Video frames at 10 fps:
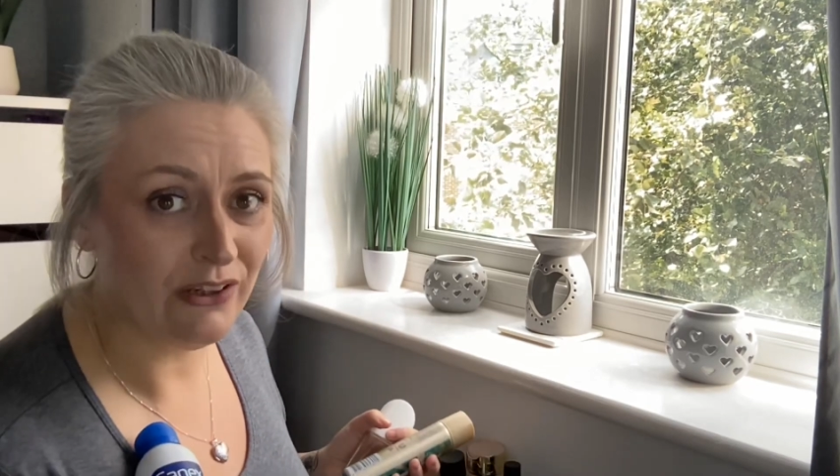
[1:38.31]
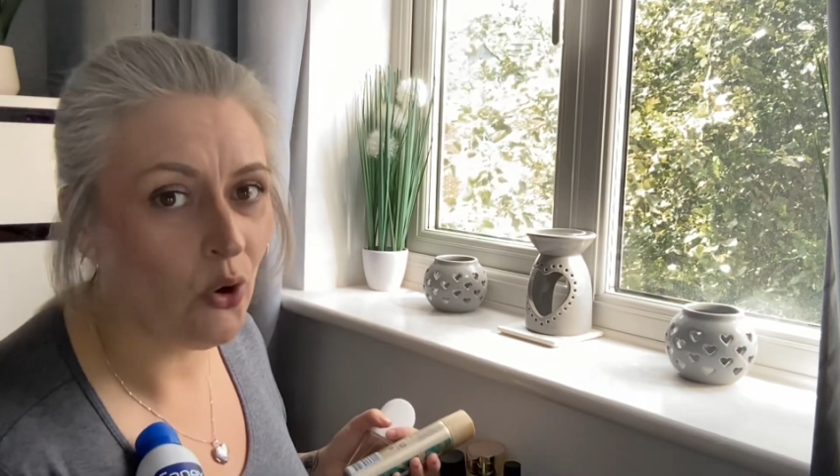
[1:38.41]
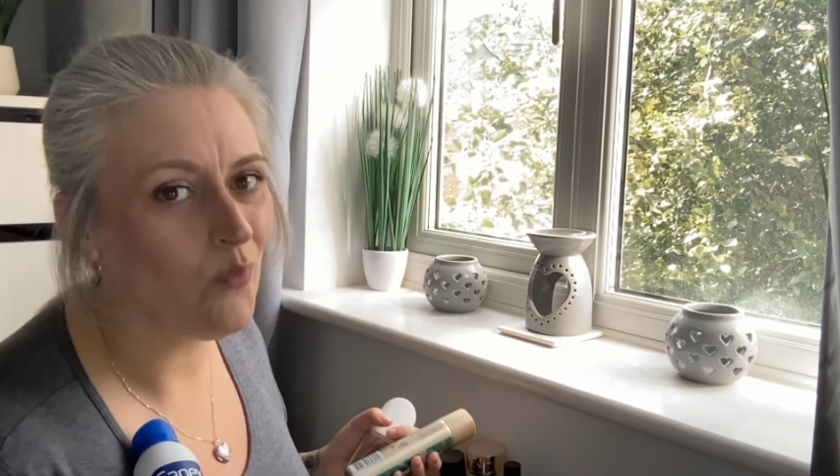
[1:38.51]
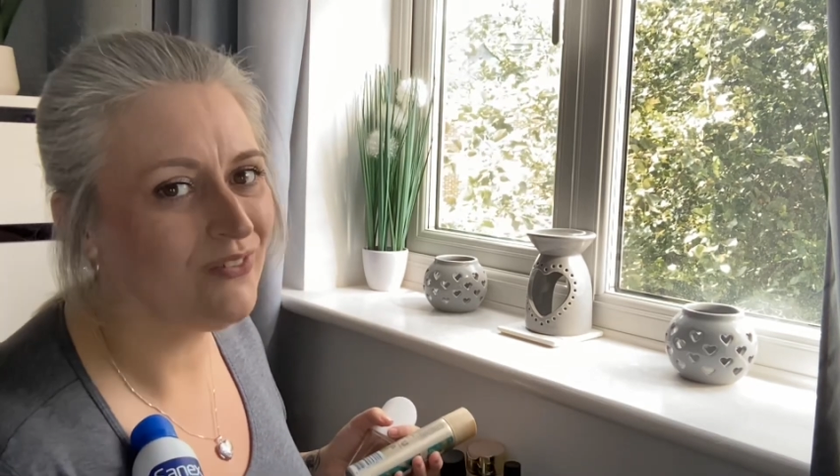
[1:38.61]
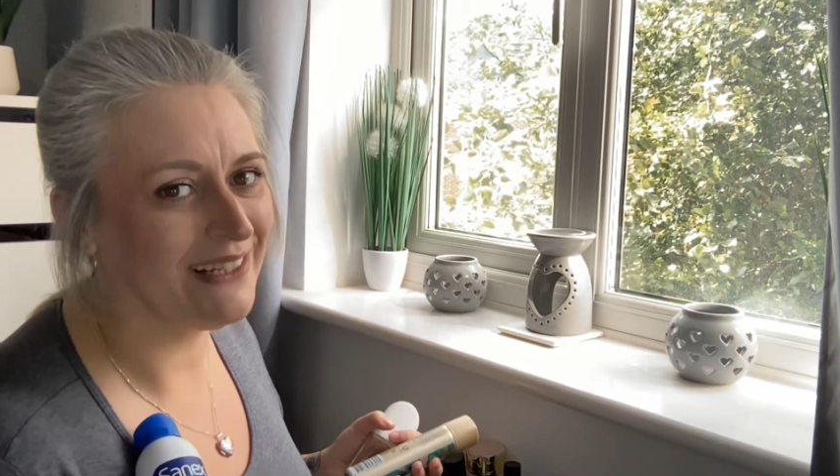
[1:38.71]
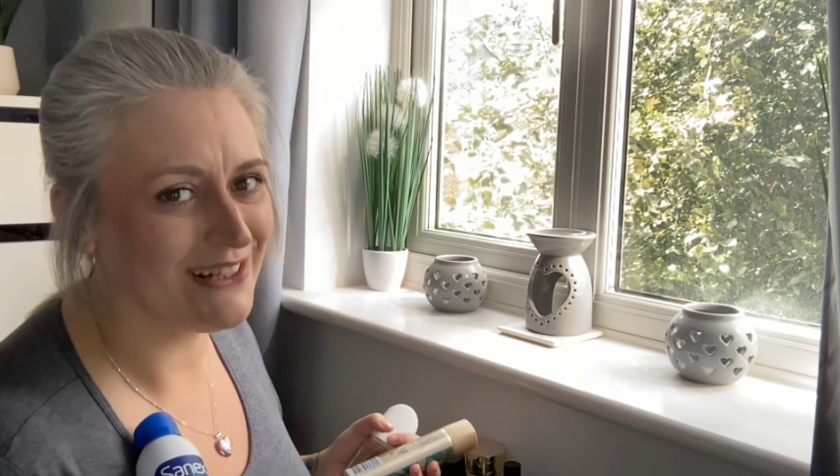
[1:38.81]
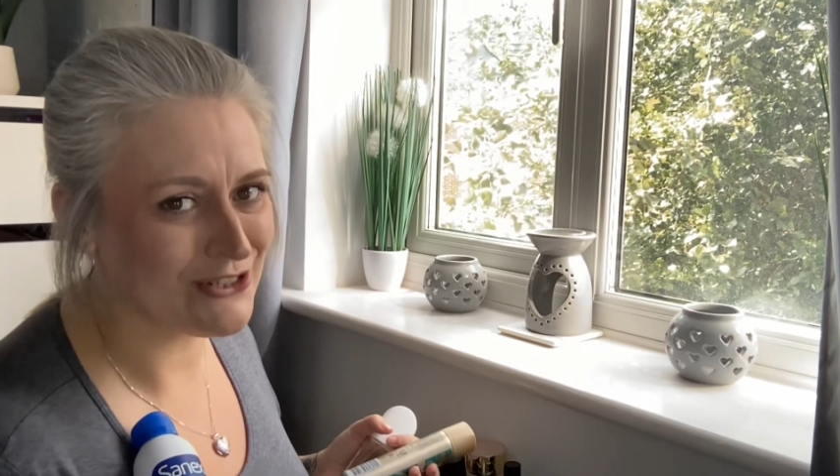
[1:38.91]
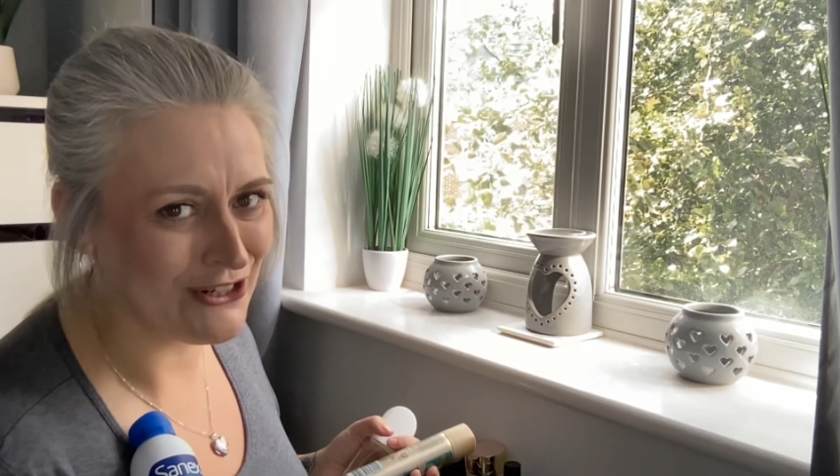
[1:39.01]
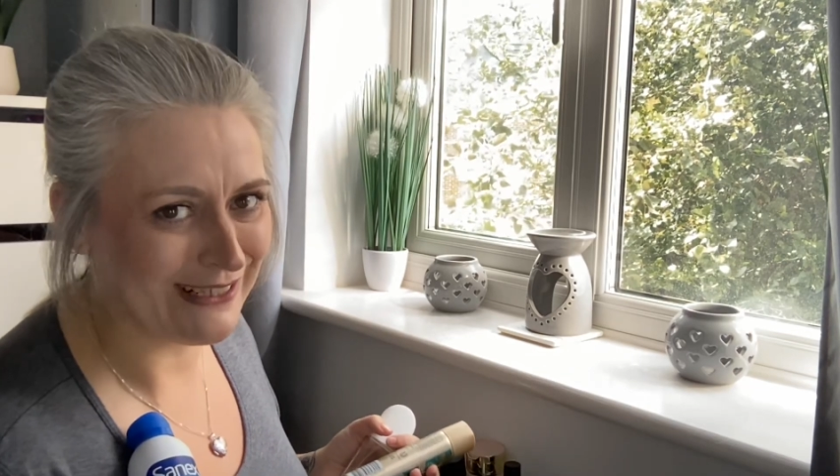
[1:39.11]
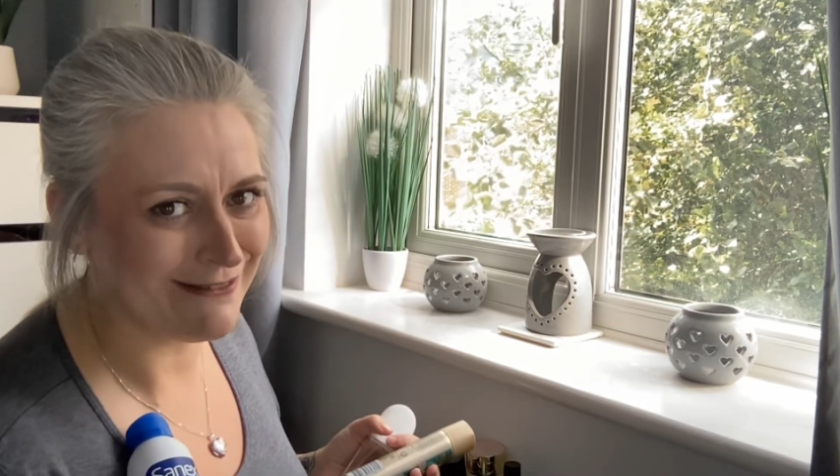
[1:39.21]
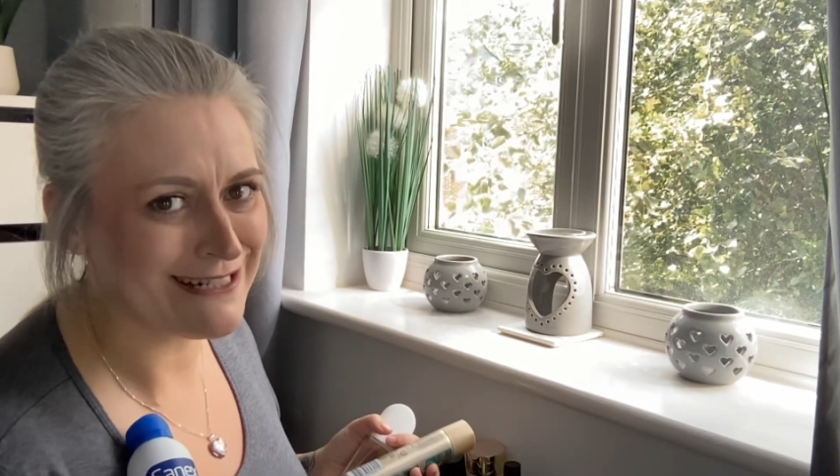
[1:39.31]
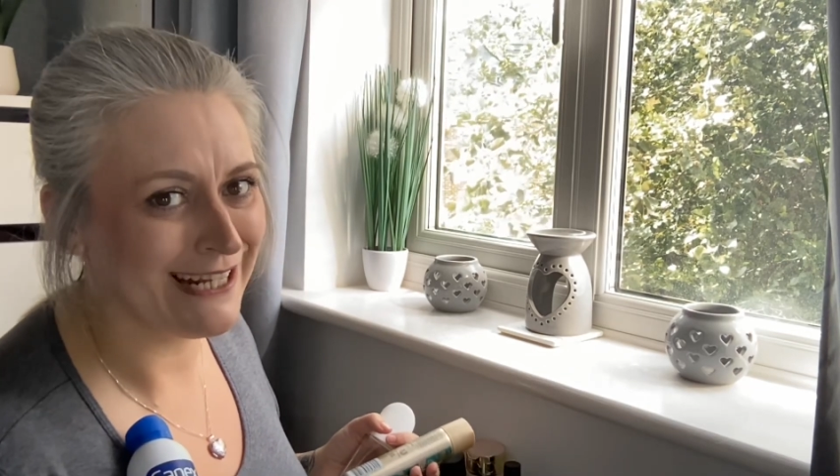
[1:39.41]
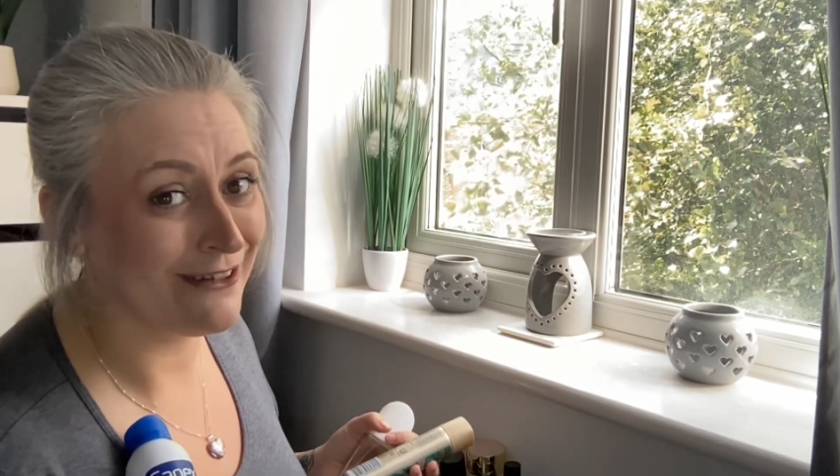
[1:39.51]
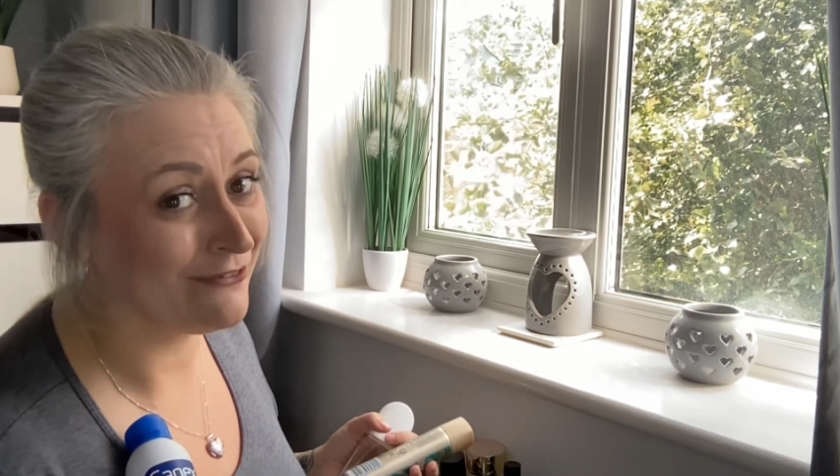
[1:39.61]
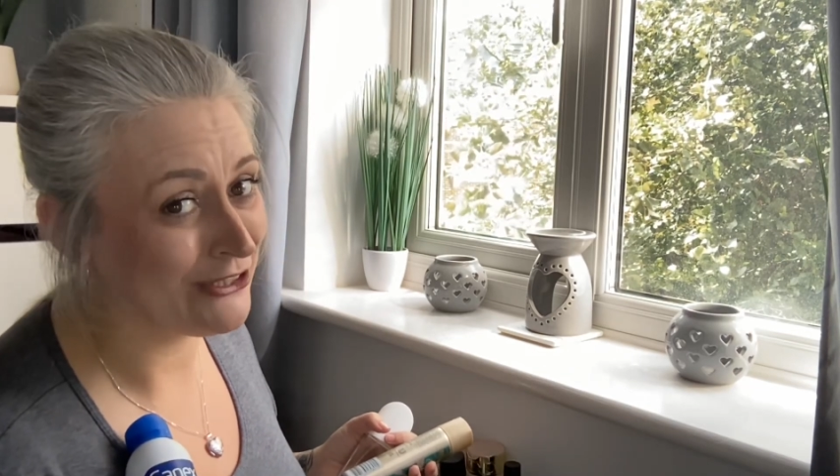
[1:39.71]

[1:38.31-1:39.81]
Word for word: Hopefully it's non-irritating for